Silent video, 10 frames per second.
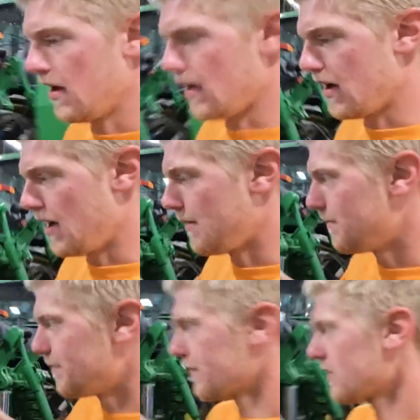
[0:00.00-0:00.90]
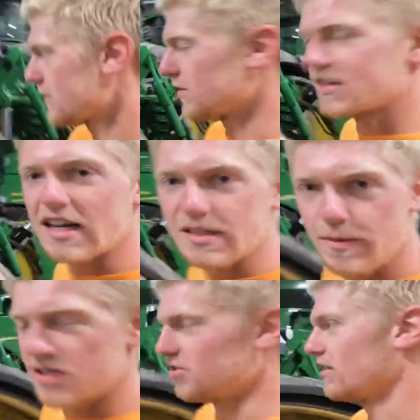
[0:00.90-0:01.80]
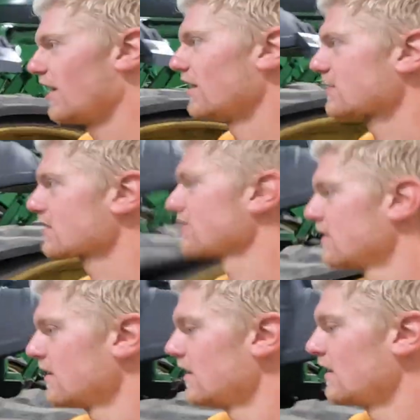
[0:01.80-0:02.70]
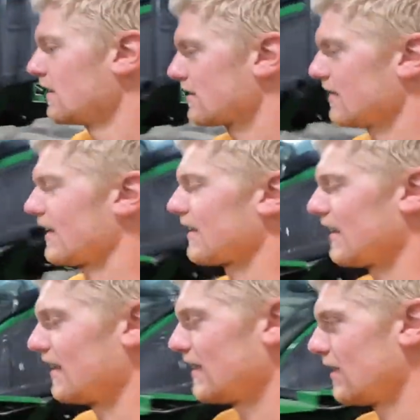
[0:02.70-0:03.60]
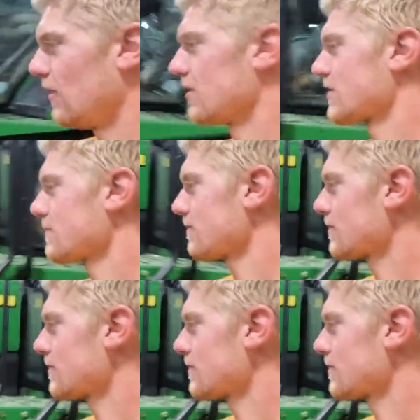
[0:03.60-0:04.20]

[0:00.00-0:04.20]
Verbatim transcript: Um, so it's kind of special to us. It's like, uh, you know, it's